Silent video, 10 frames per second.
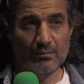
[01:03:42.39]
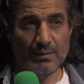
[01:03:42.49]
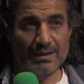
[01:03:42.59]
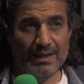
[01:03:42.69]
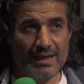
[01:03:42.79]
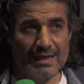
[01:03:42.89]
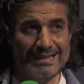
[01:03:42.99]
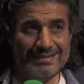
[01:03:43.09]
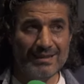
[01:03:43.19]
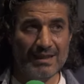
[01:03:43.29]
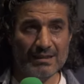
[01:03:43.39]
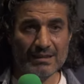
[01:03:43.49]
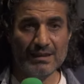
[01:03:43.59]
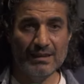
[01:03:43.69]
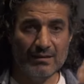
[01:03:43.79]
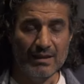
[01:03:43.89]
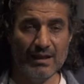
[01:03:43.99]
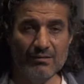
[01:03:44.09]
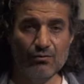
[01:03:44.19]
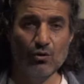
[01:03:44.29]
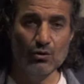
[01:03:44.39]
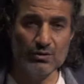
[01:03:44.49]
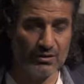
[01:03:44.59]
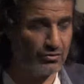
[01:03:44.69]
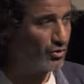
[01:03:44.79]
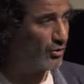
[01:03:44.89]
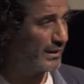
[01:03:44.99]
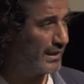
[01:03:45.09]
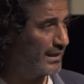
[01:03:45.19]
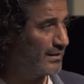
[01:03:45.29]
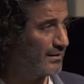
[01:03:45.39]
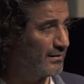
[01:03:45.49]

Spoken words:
But there are internally, there are forces going in.